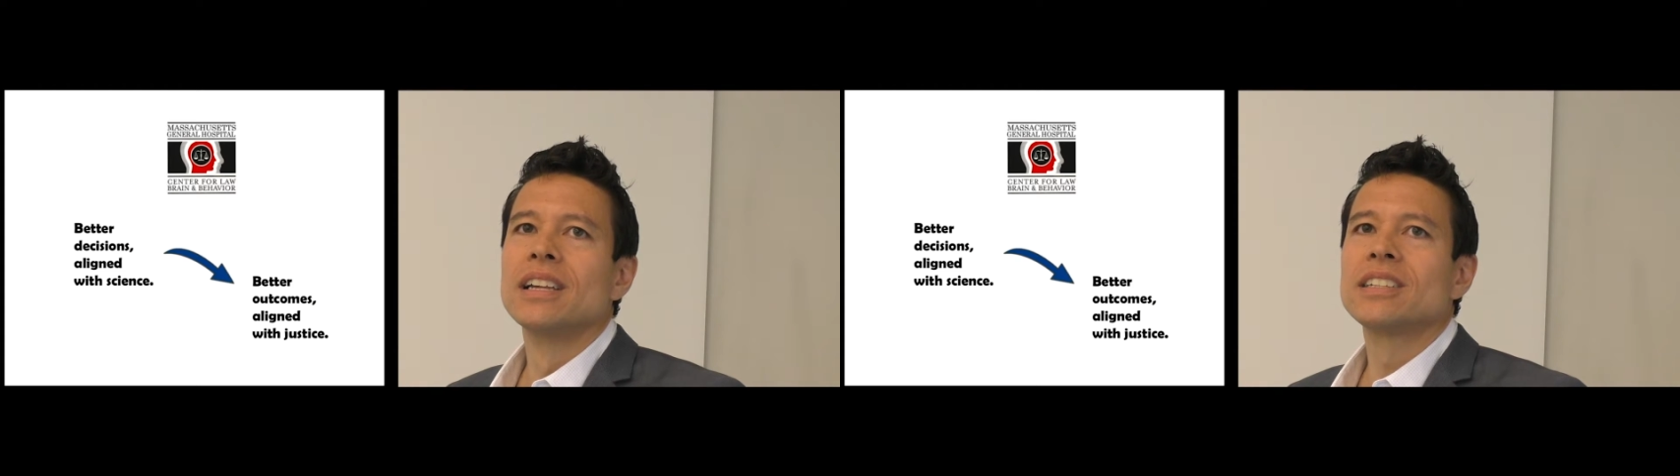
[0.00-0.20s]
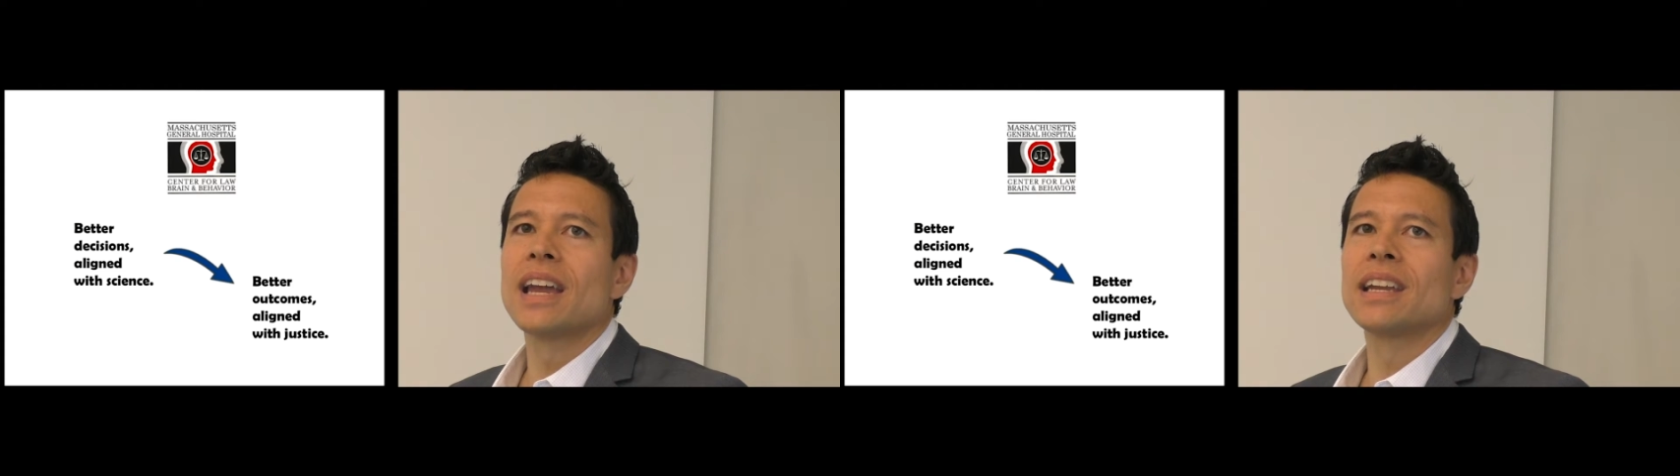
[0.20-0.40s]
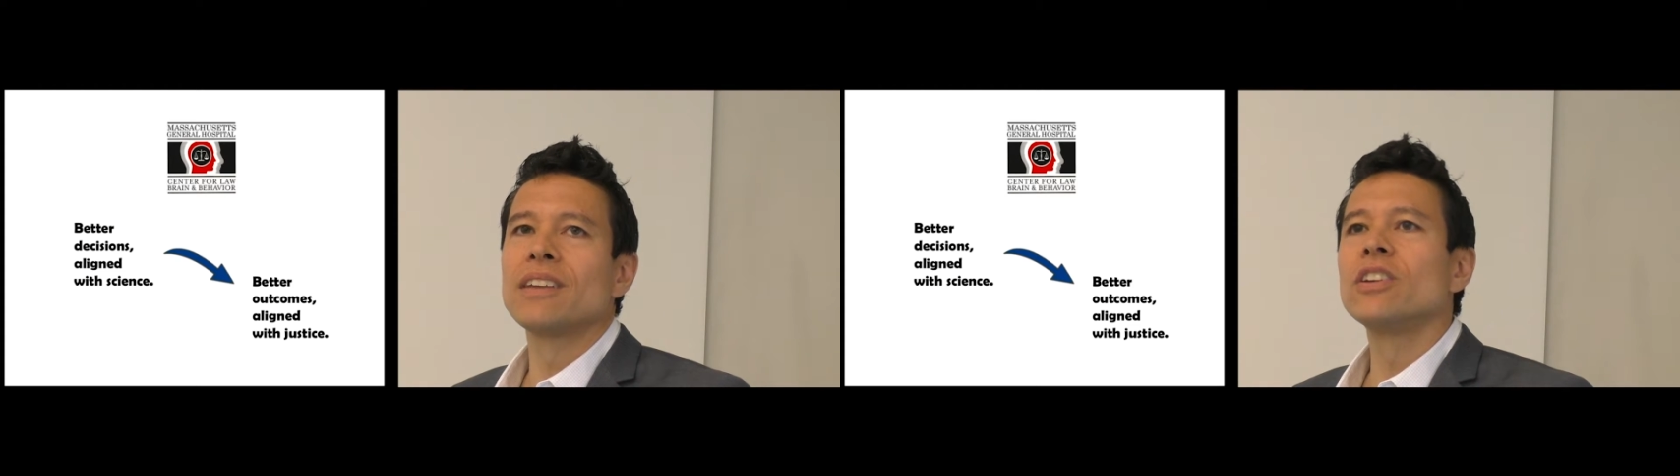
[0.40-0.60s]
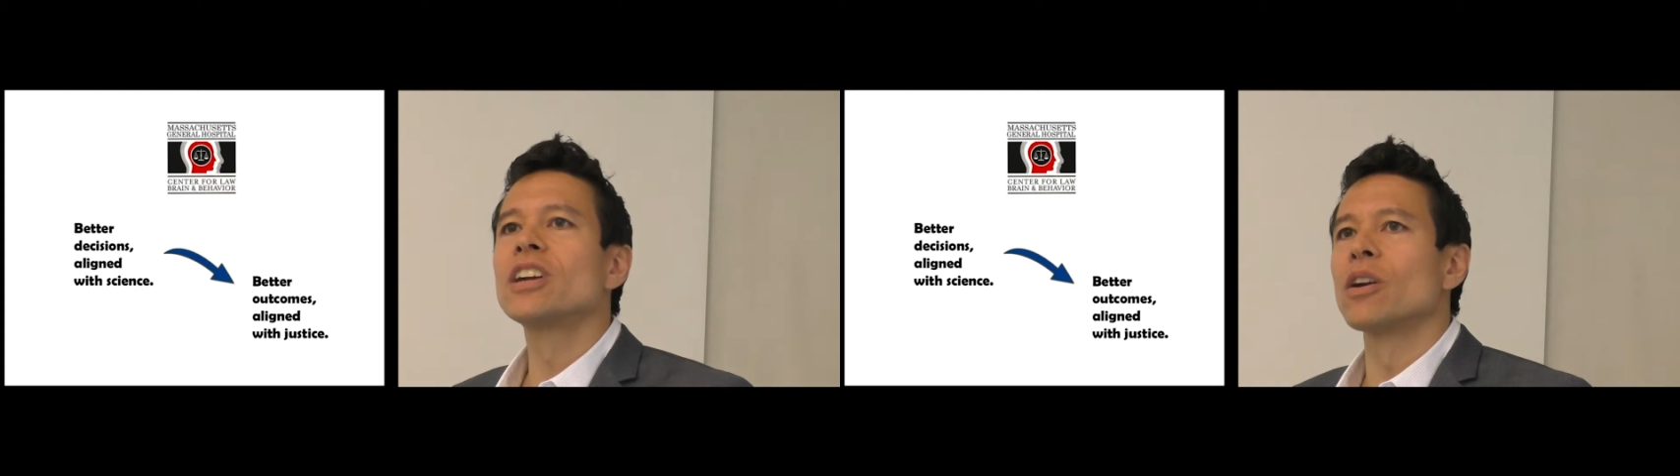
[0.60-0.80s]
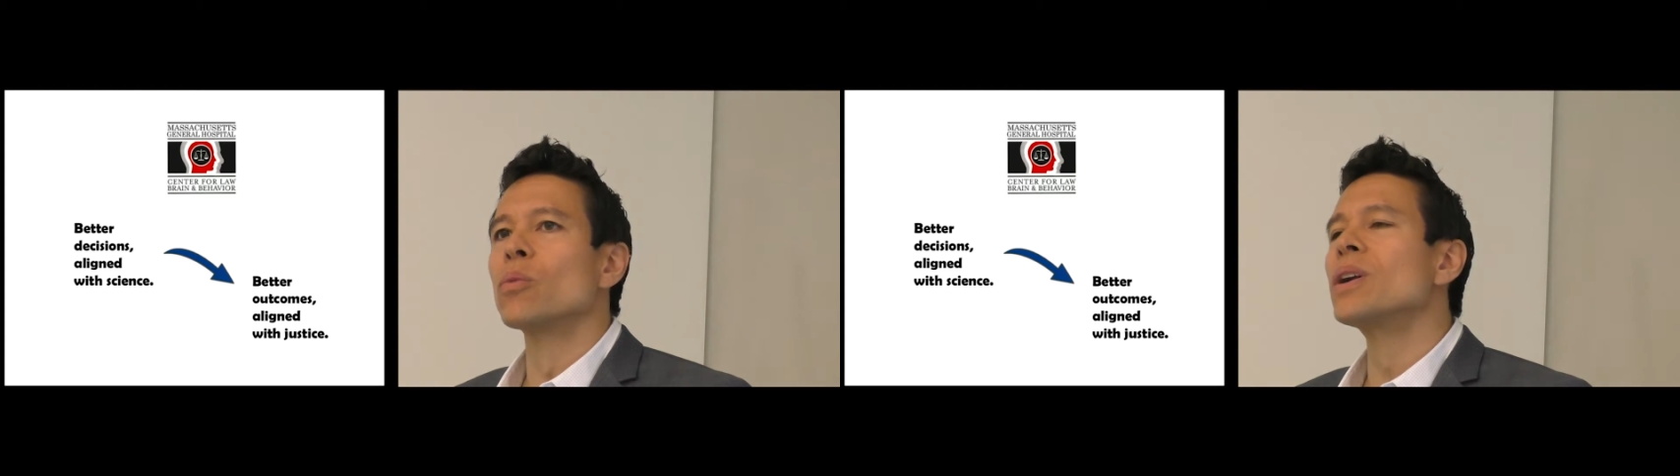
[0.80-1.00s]
setting if you're
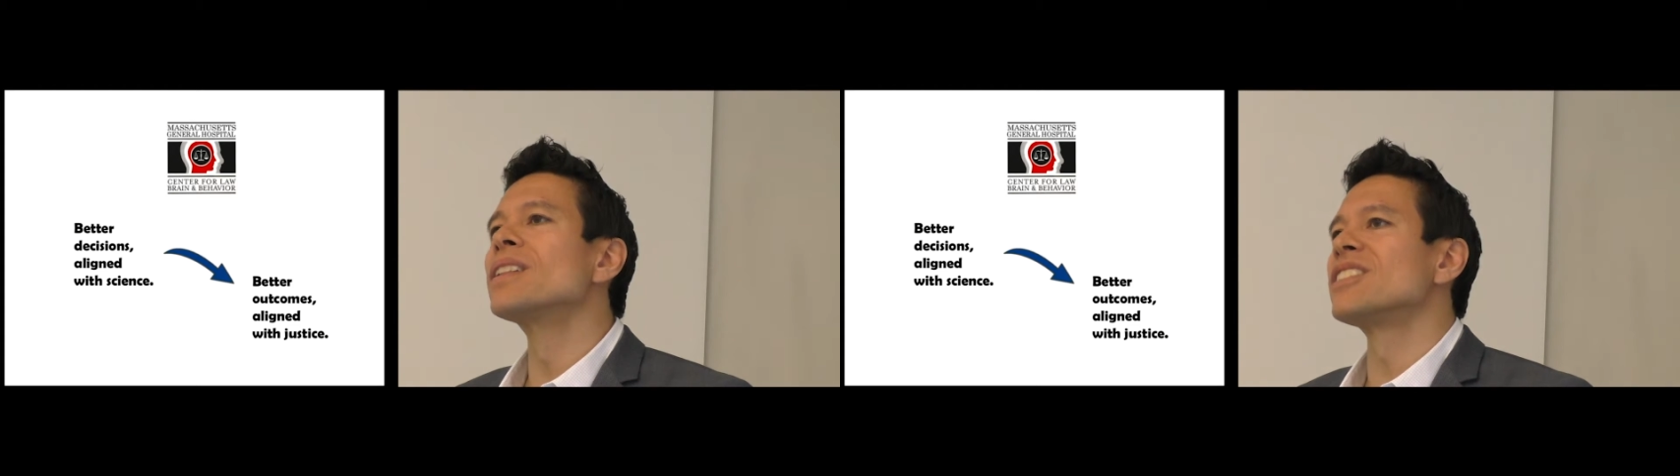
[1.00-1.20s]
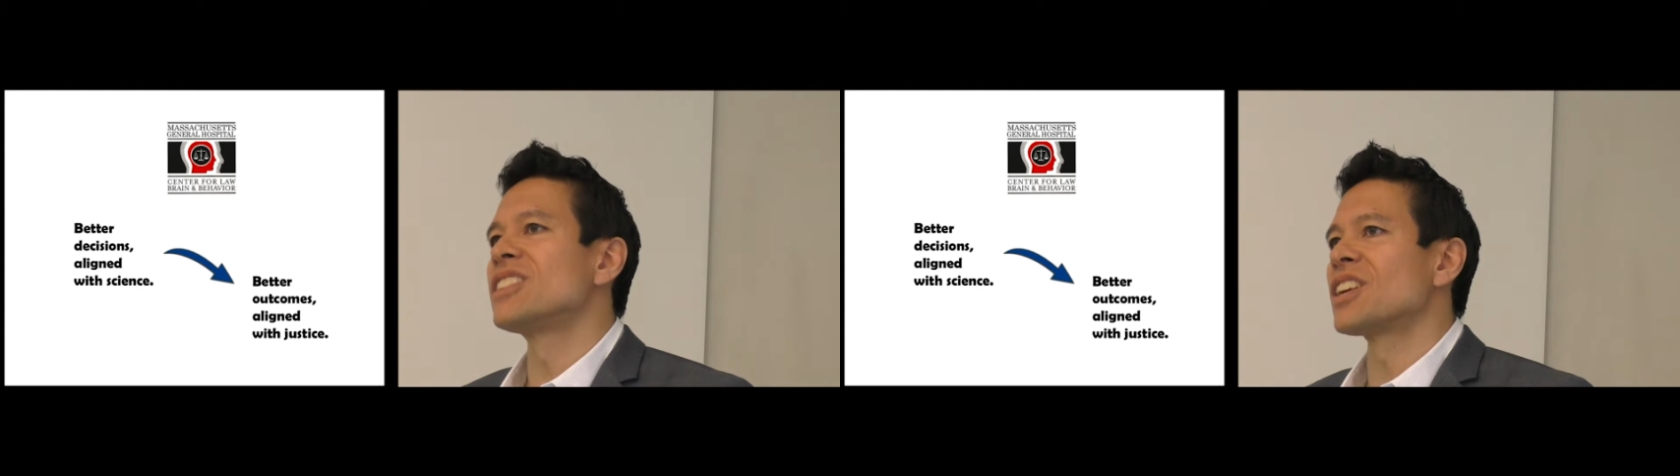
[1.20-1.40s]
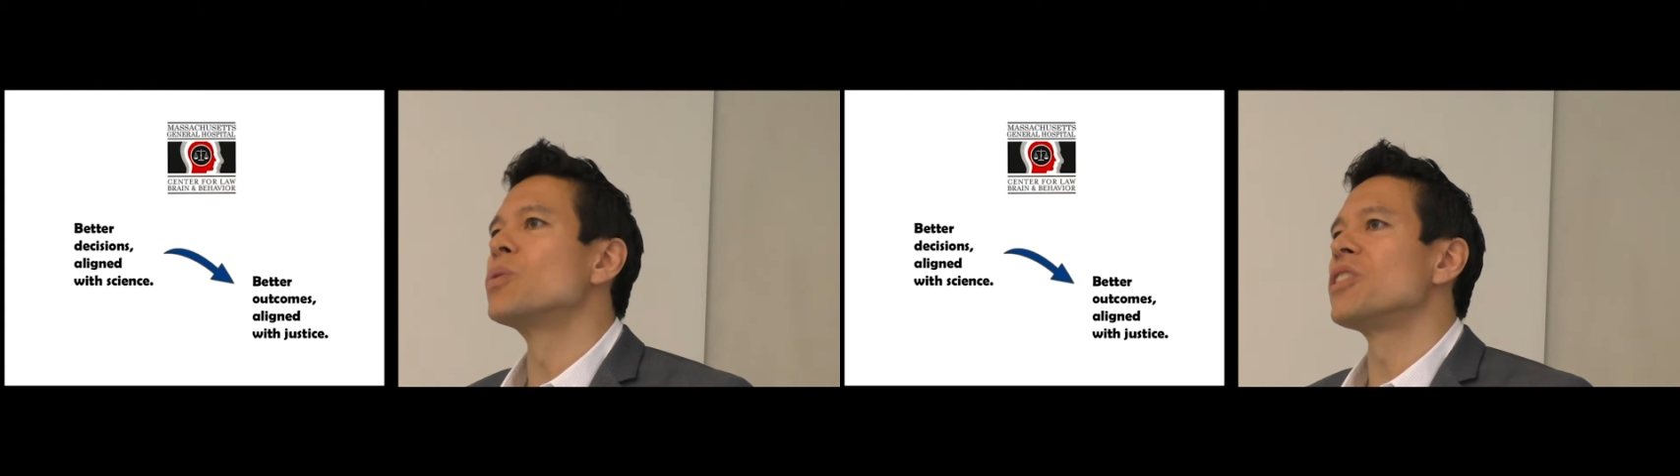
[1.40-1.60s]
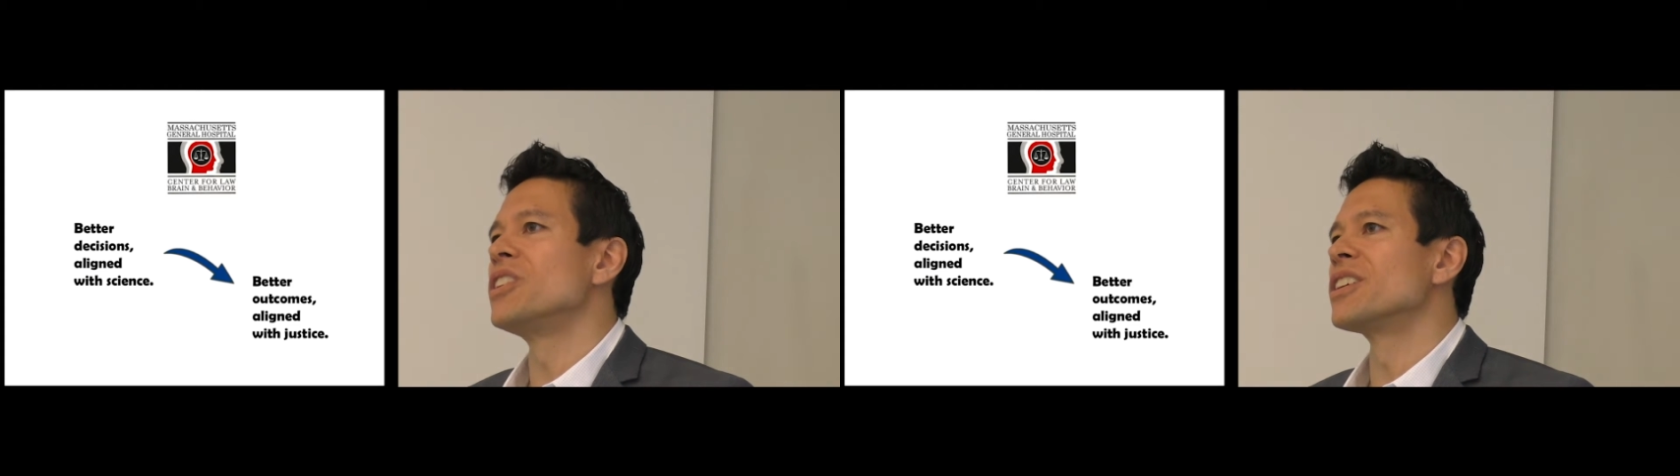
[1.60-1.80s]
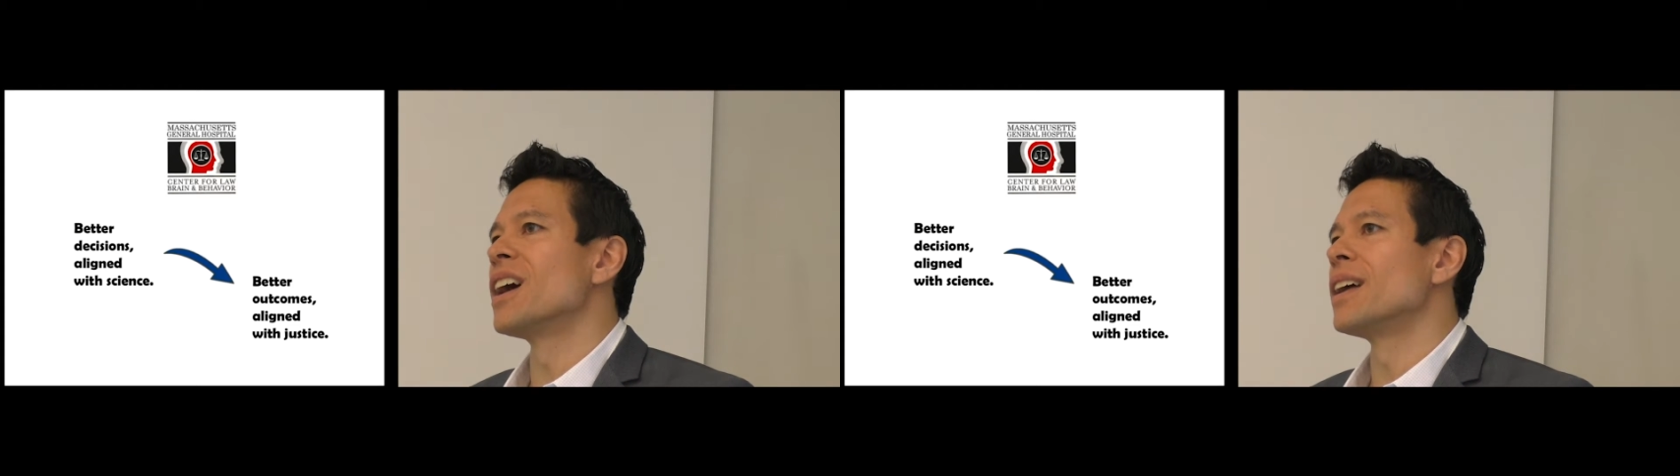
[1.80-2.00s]
going to really stick with
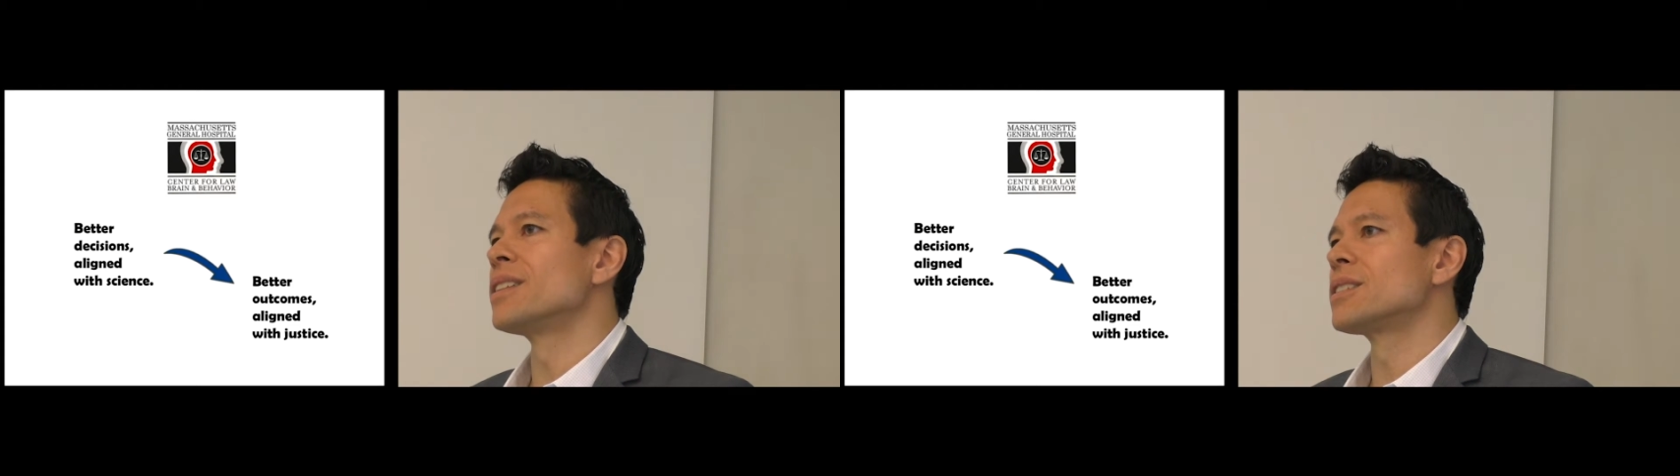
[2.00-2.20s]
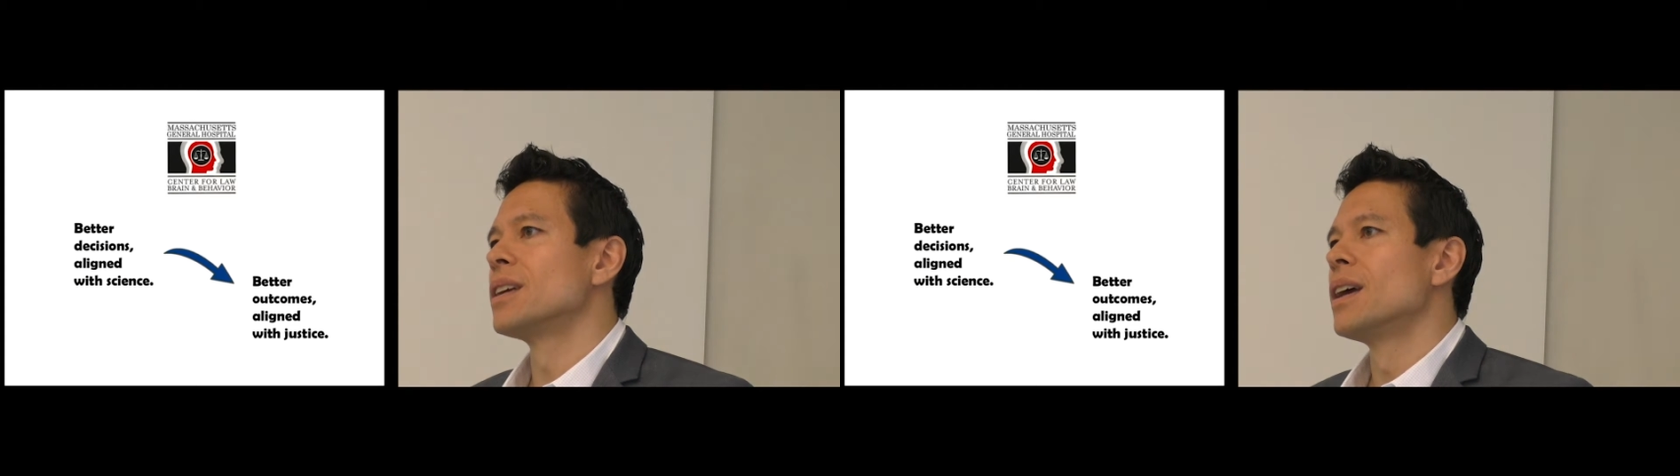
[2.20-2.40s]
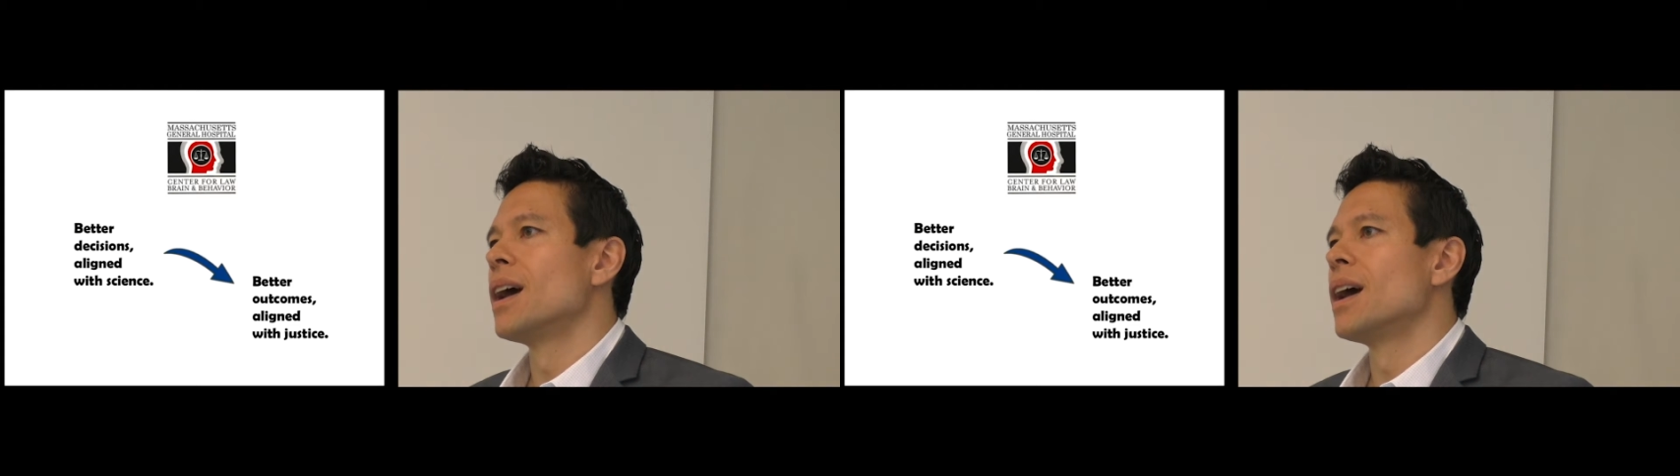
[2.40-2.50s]
your guns.